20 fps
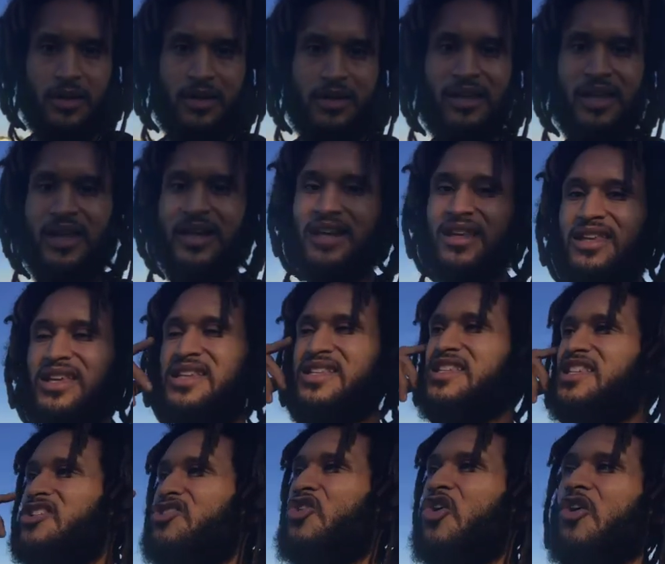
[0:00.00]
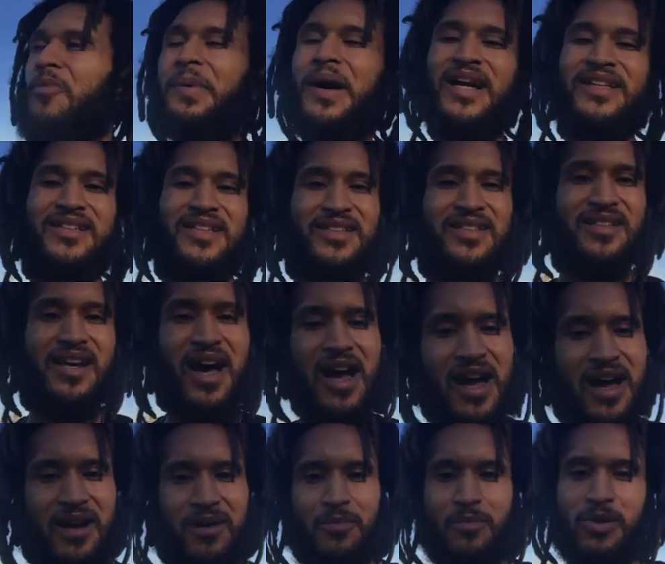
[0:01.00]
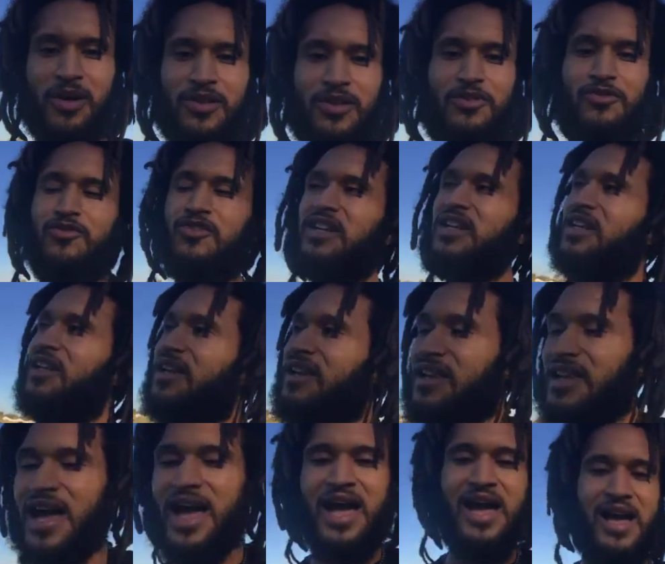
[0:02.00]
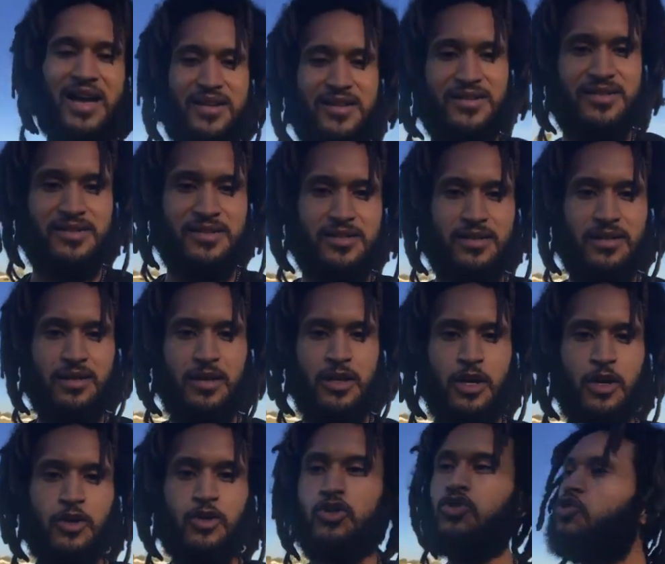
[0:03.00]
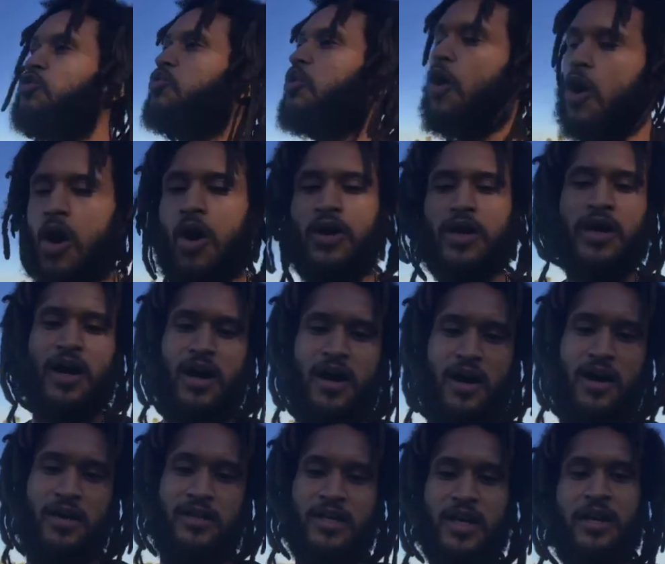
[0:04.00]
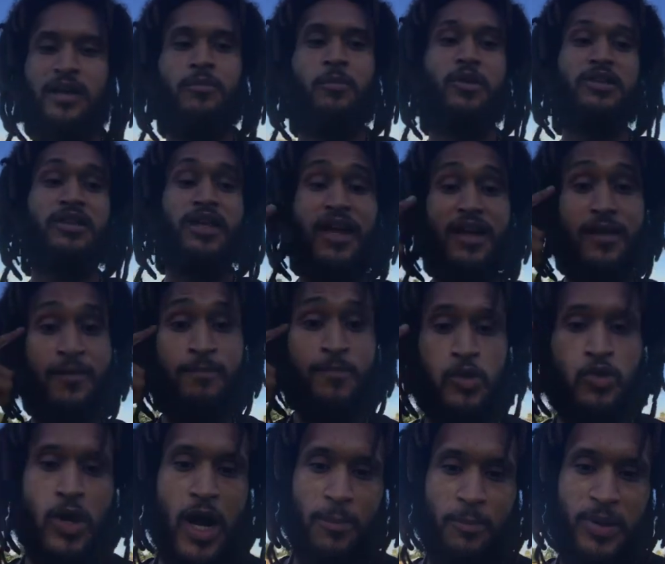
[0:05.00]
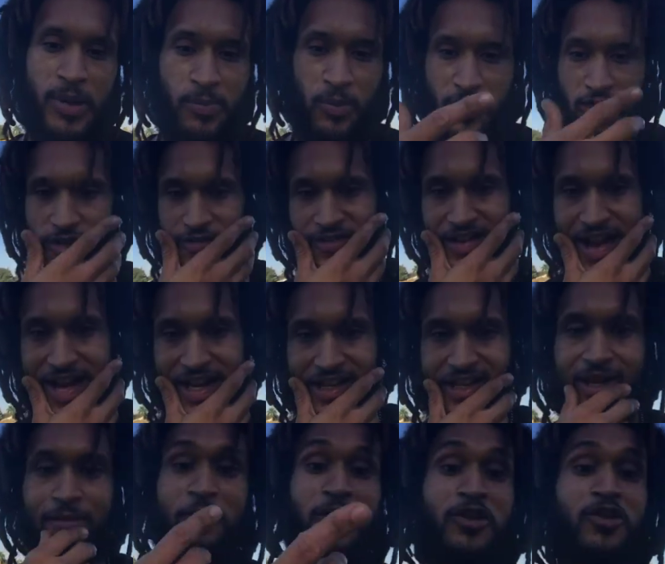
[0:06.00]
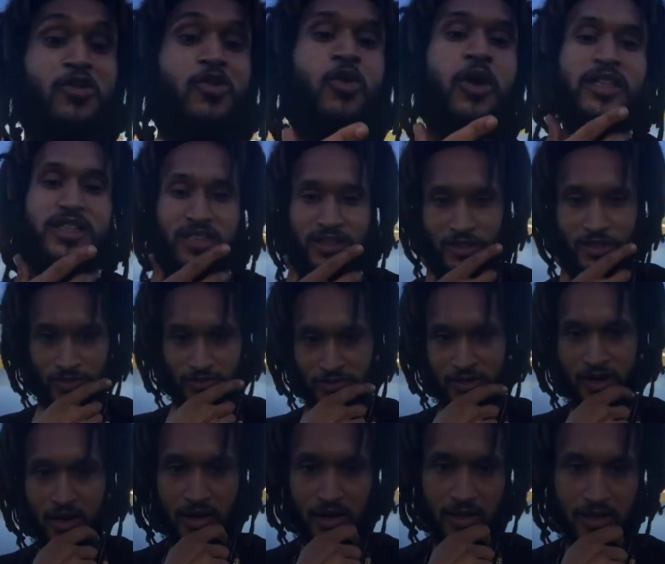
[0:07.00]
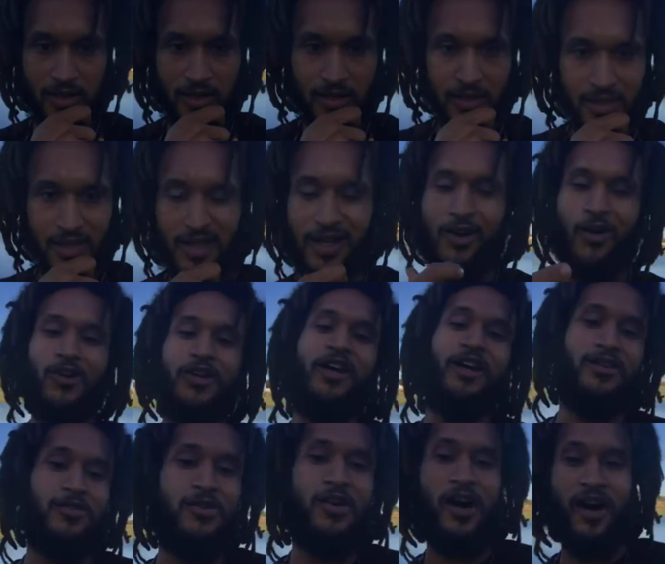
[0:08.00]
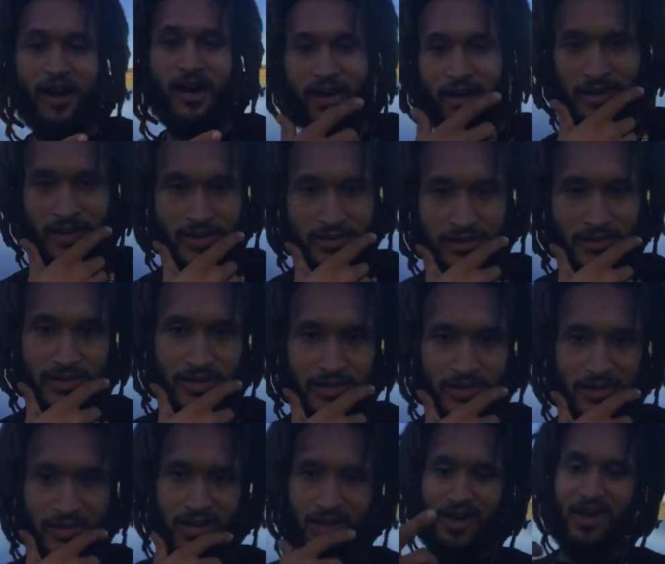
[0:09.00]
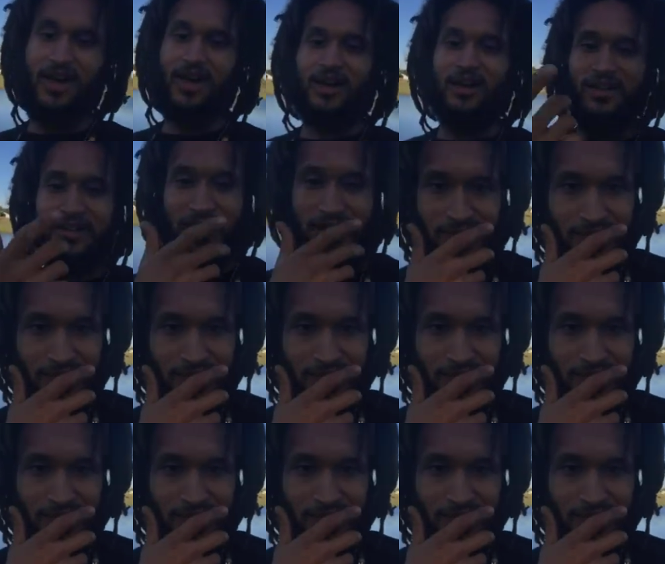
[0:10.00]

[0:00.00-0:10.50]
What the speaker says: Nigga, this is all by design, brother. Relax. You are God. But then you got people in your reality that make you question, are you God? They're like, oh yeah, you God, huh? God?